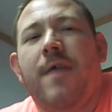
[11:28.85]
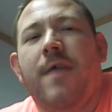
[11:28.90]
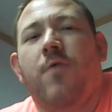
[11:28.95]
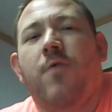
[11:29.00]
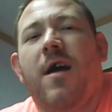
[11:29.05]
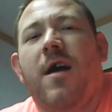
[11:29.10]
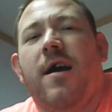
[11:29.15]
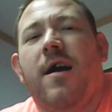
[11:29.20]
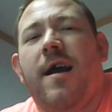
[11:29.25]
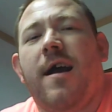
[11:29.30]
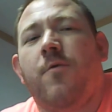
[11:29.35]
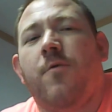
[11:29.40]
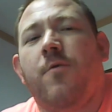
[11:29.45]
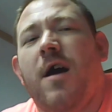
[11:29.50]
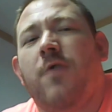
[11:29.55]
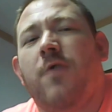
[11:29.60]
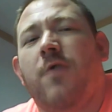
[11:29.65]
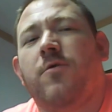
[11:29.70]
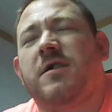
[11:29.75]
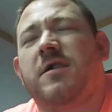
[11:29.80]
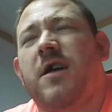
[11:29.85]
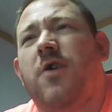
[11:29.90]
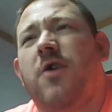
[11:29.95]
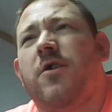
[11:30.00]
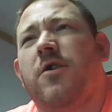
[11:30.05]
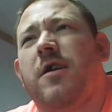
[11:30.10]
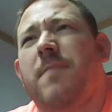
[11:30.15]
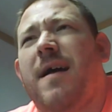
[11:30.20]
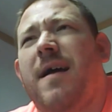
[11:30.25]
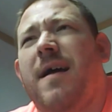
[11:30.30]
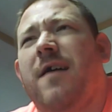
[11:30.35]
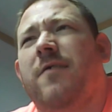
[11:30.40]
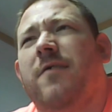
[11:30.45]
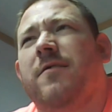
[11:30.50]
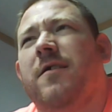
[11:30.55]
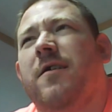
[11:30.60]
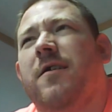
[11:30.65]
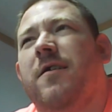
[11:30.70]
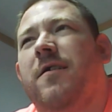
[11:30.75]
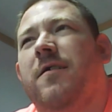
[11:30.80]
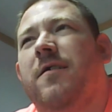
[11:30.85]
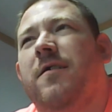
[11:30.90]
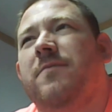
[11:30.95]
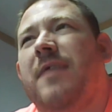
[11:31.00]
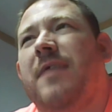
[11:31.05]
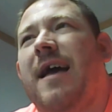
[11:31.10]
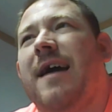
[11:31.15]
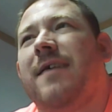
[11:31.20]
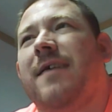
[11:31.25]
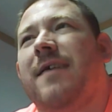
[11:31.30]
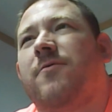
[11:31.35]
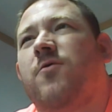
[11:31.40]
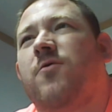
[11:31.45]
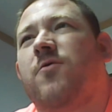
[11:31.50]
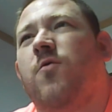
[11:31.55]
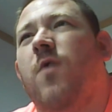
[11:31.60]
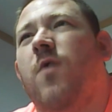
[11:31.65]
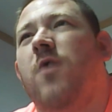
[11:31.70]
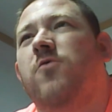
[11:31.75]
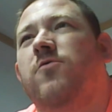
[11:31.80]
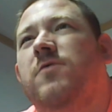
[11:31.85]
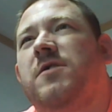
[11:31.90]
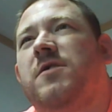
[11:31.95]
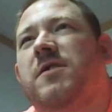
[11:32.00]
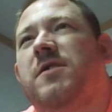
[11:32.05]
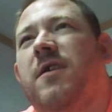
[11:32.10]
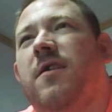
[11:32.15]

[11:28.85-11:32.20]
And while we're talking about like quotes,